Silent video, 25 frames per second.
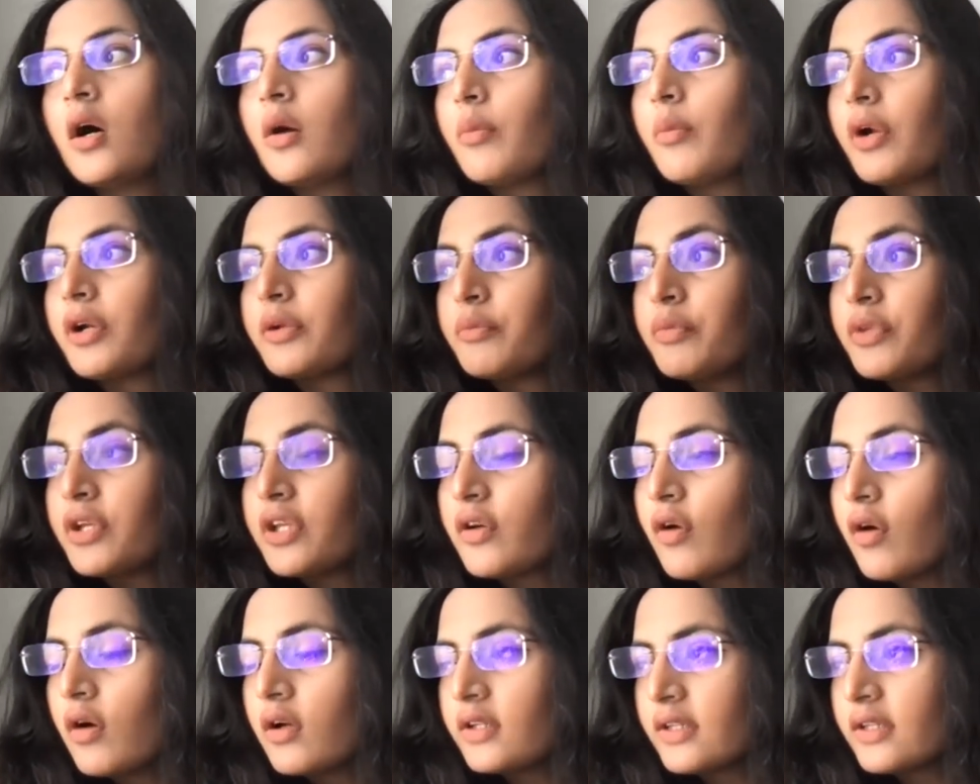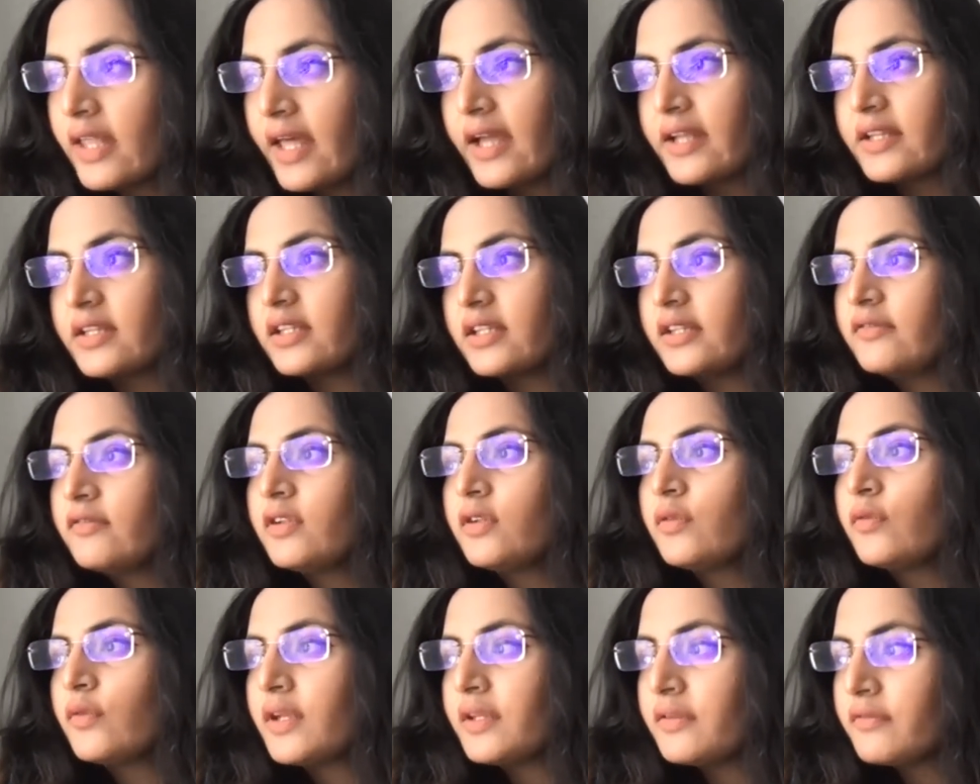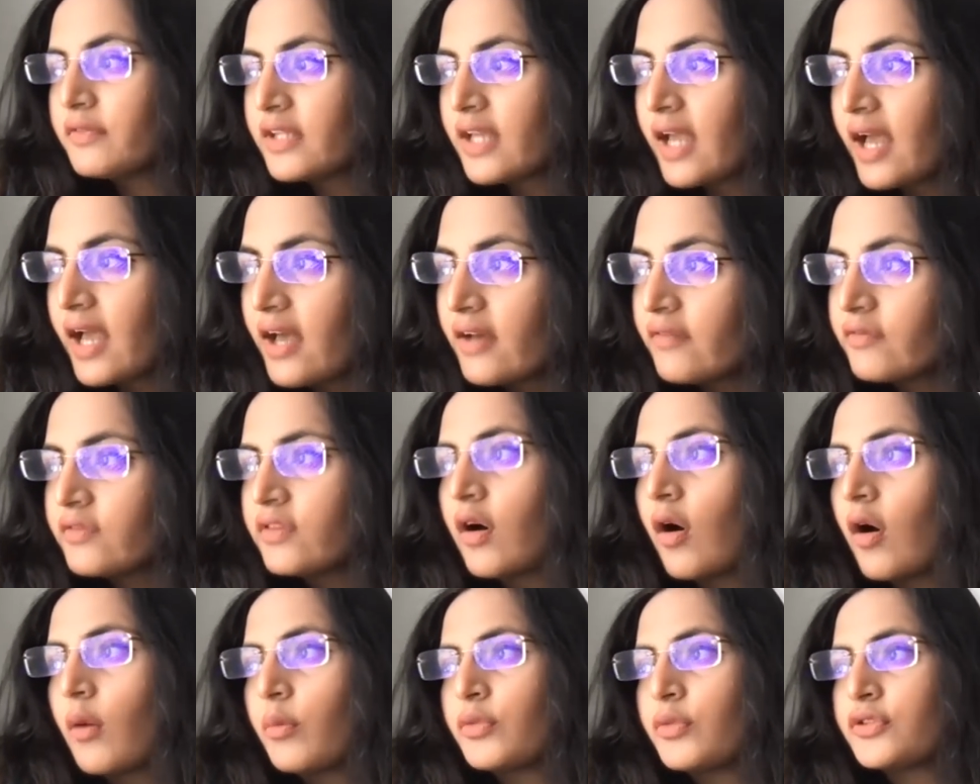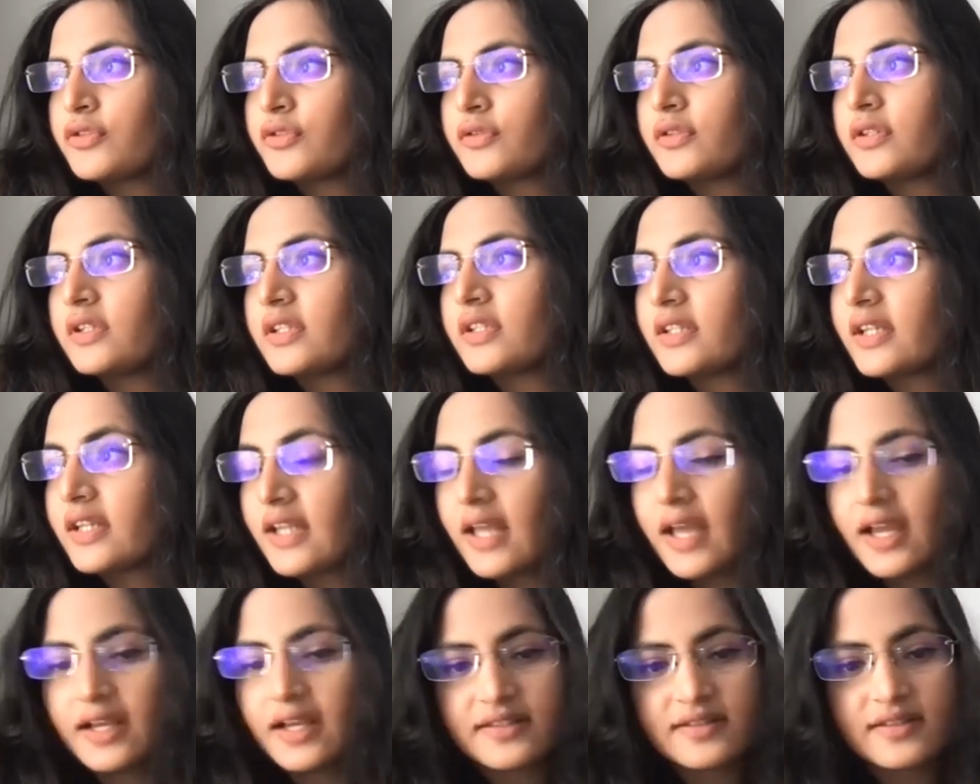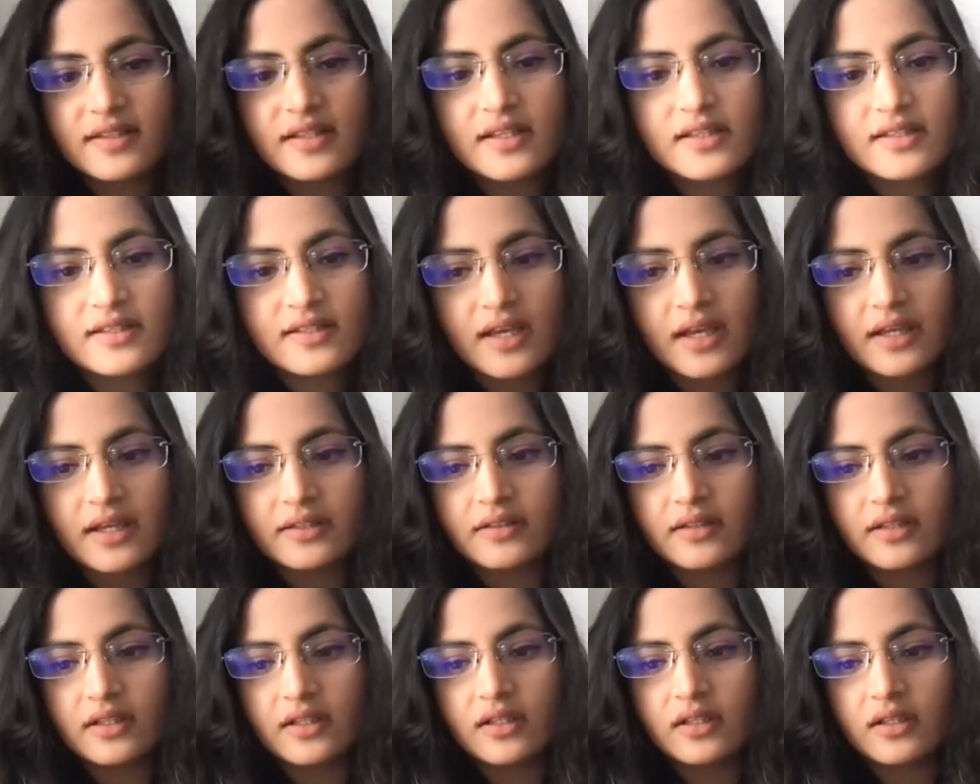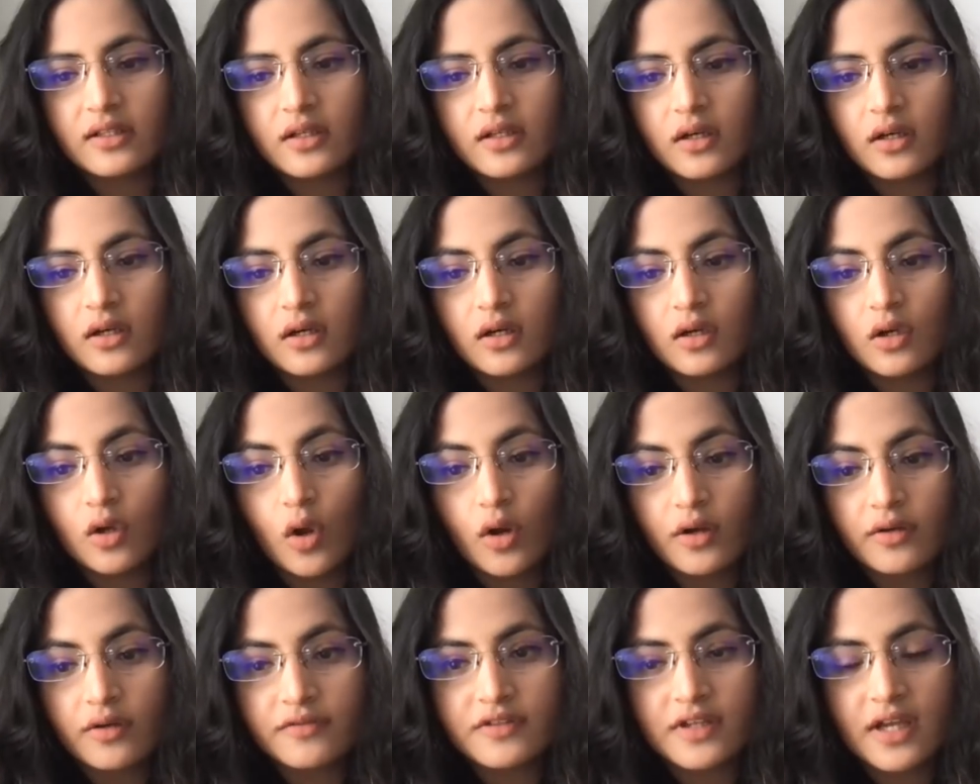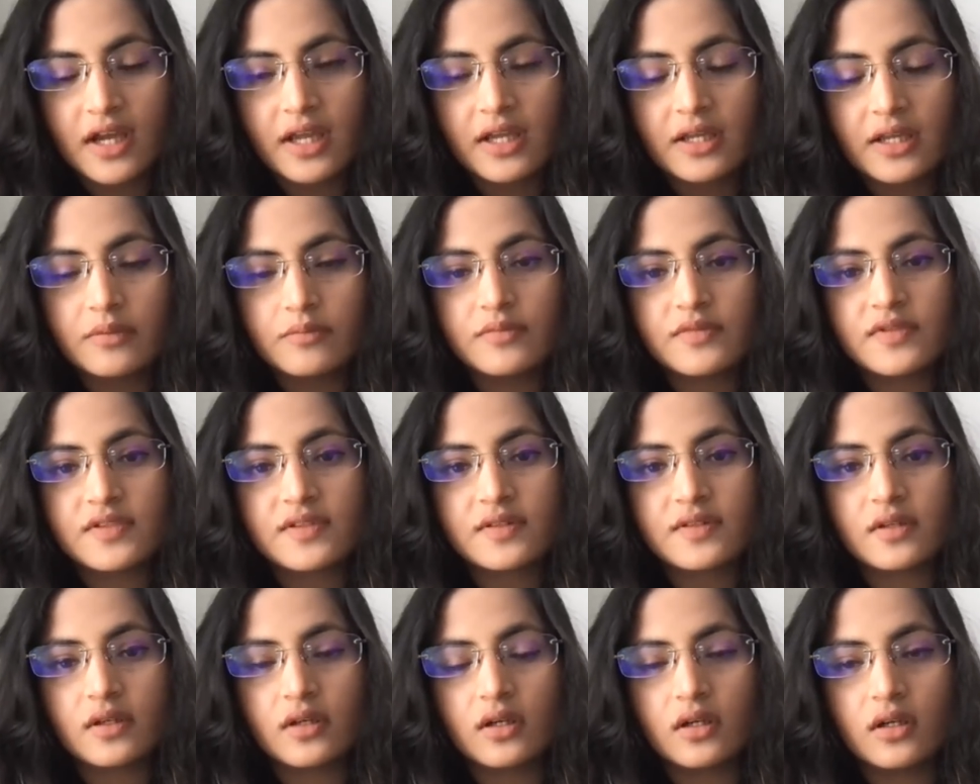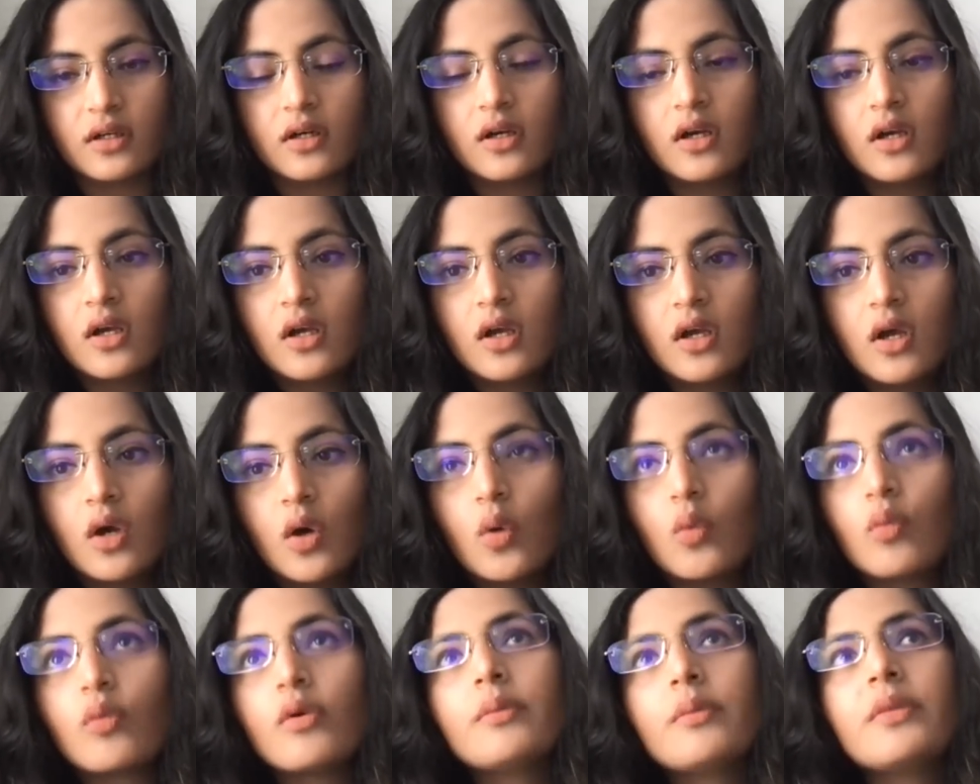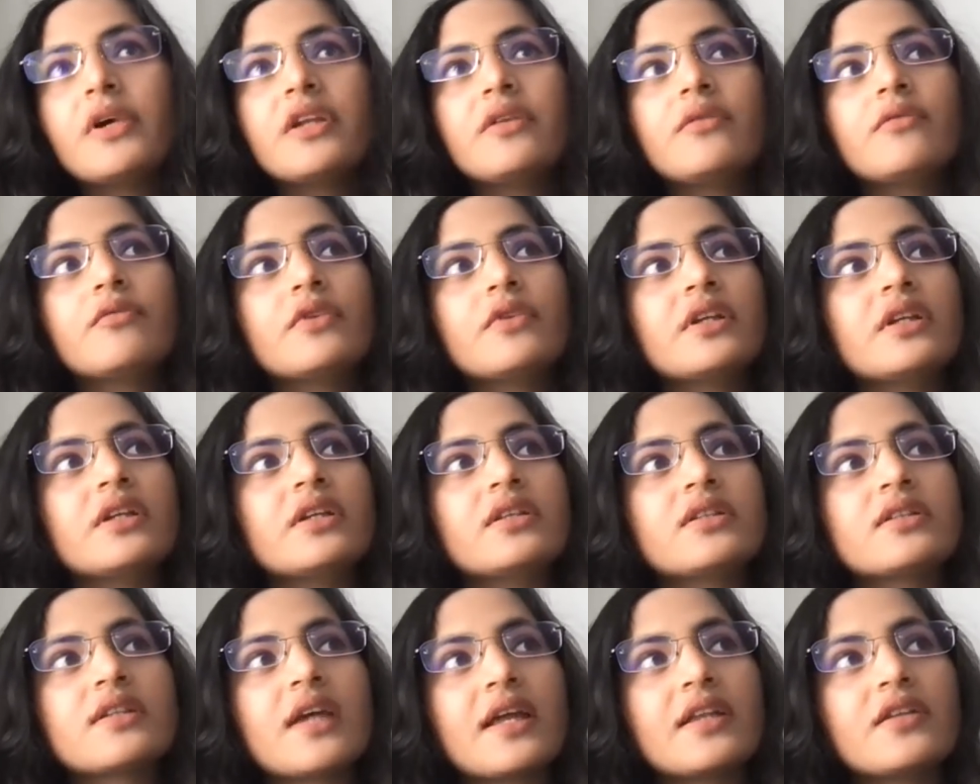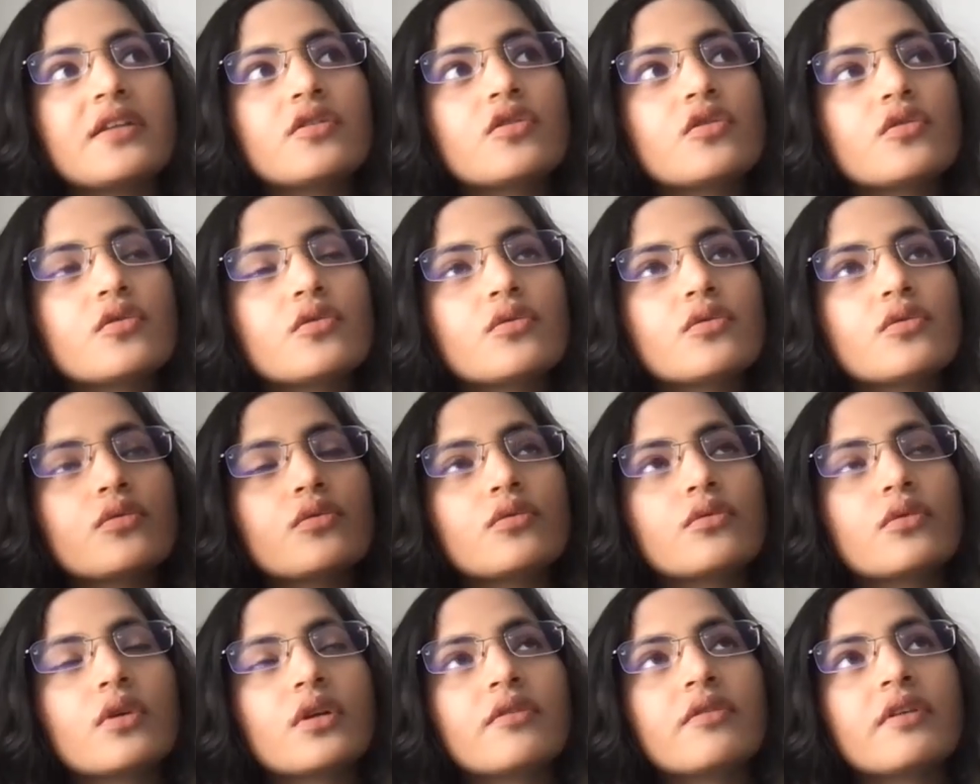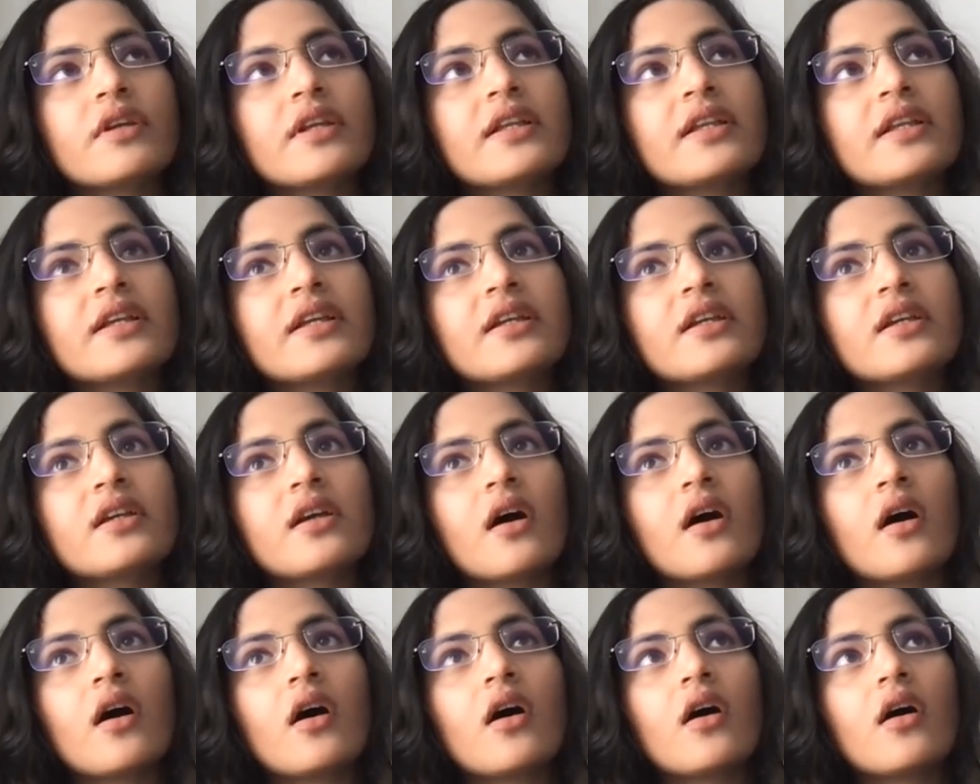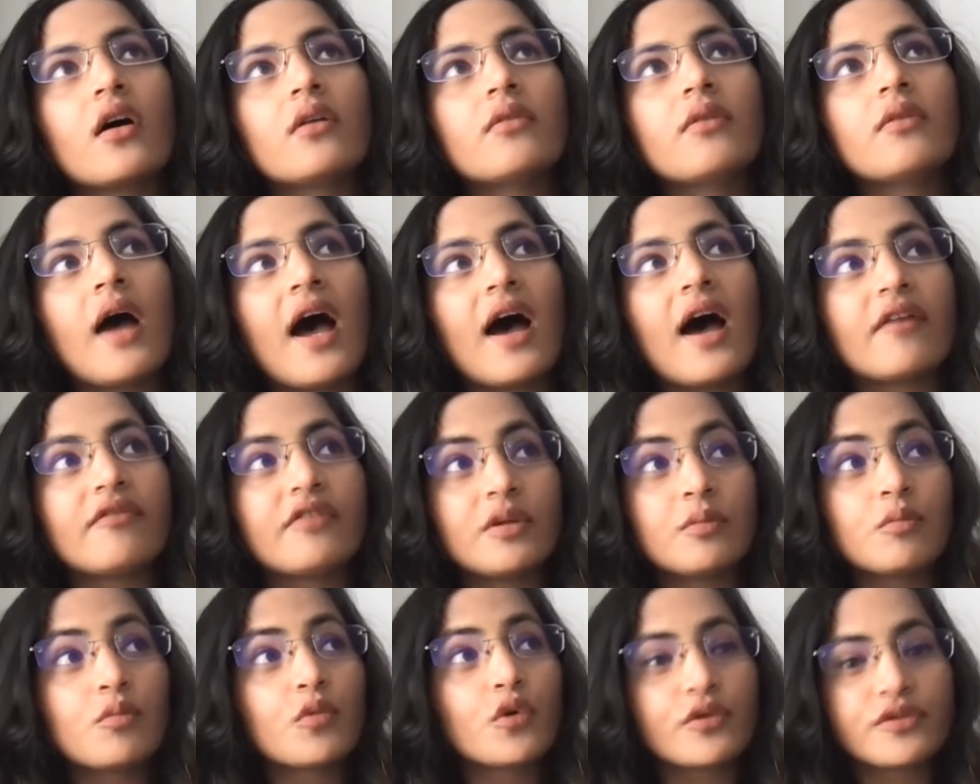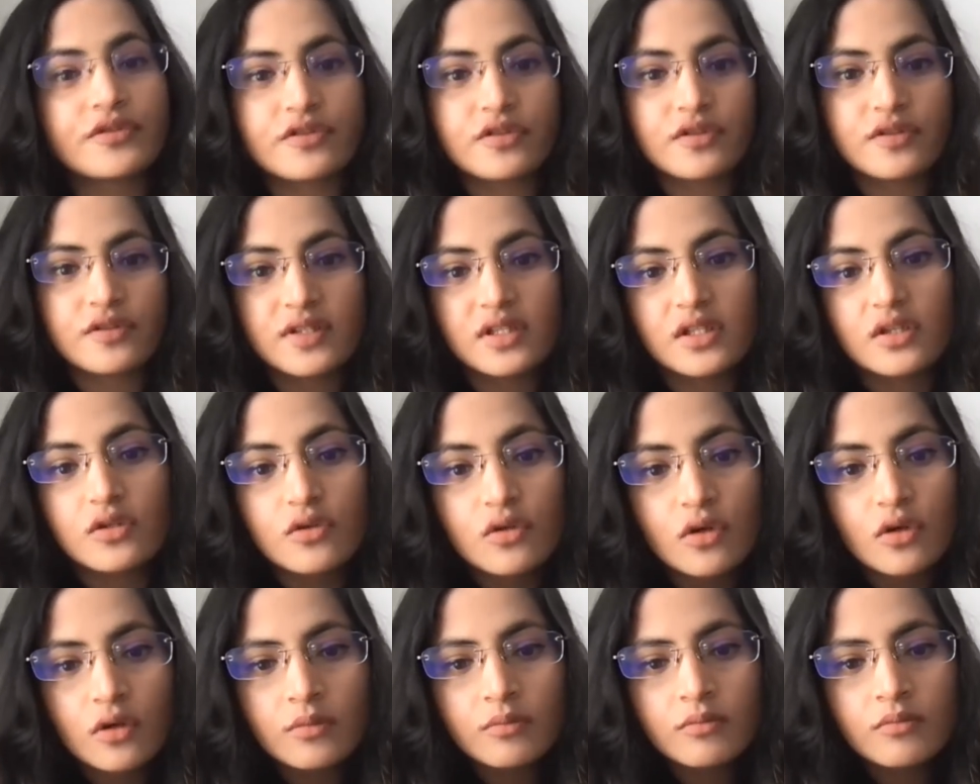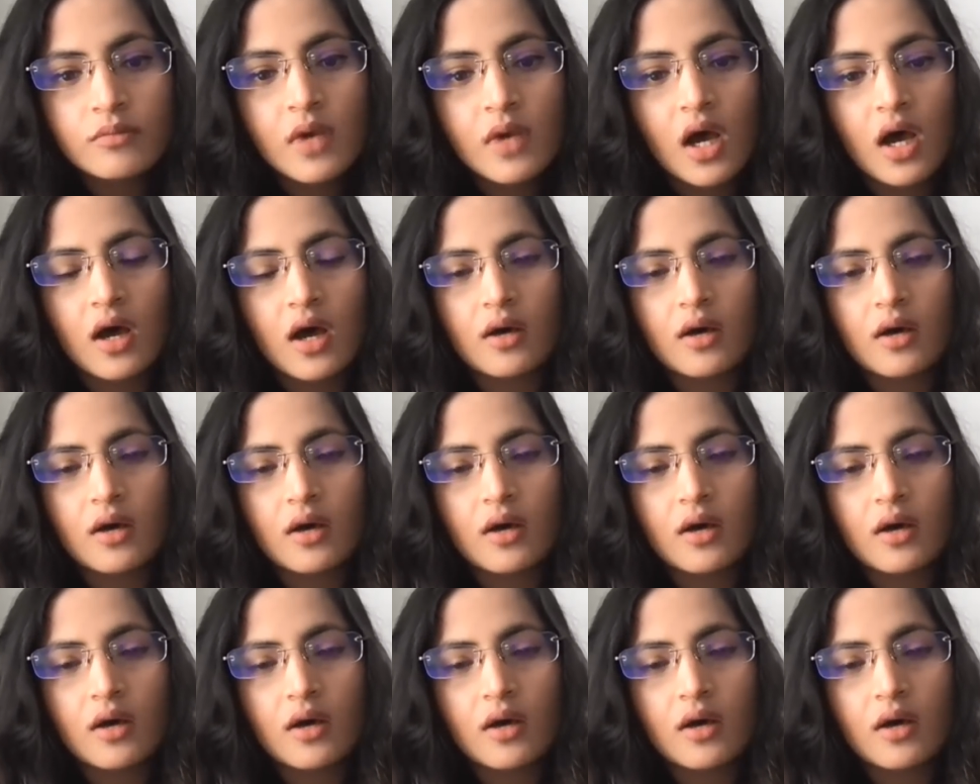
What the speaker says: But beyond that, even when we have the opportunity and access, I think a lot of times women, we tend to really have imposter syndrome,